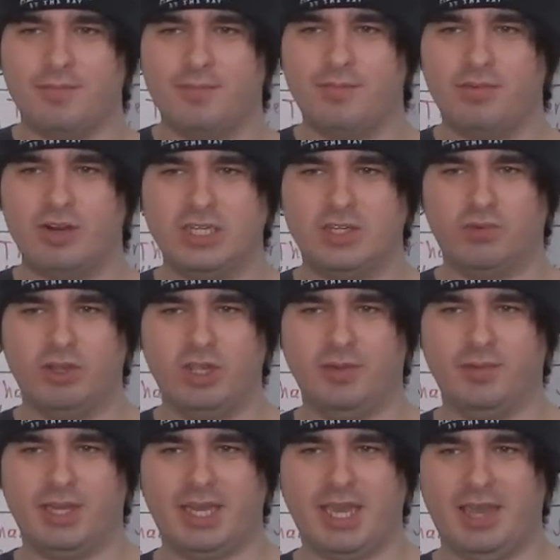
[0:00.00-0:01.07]
Prince William
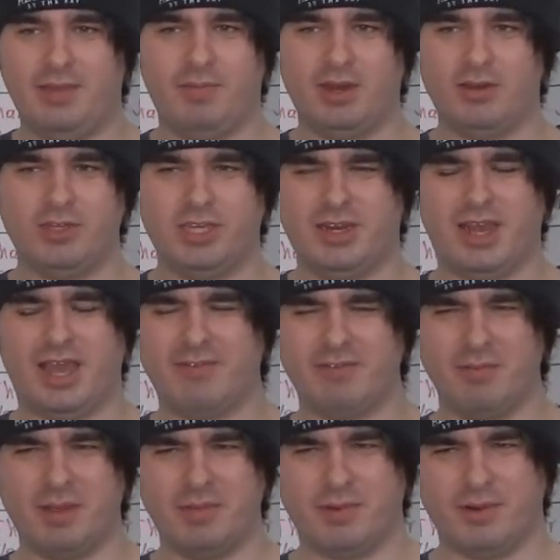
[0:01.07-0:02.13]
and Kate Middleton. I
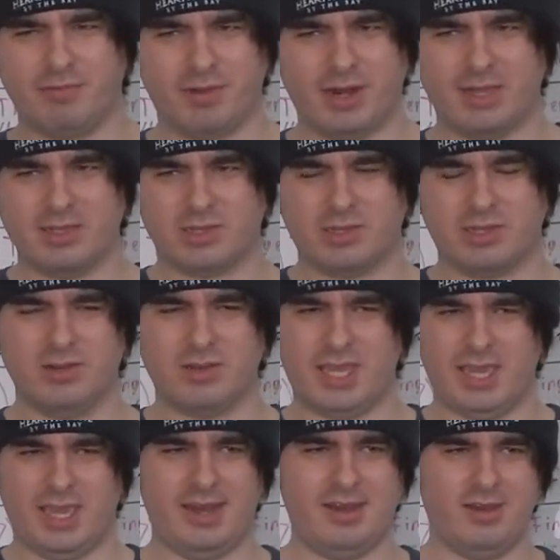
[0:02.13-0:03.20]
remember when I was a little
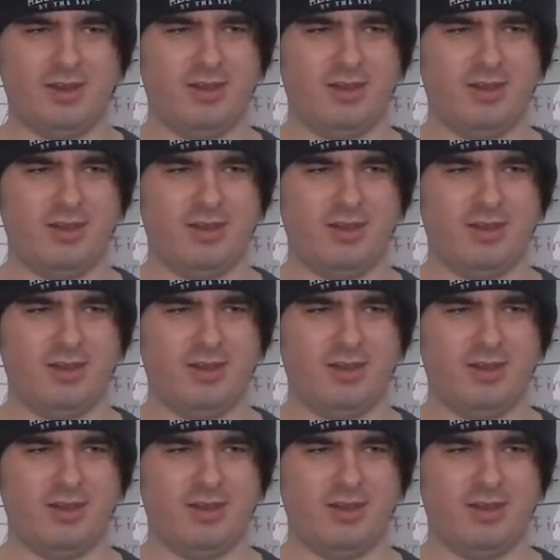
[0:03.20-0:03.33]
kid and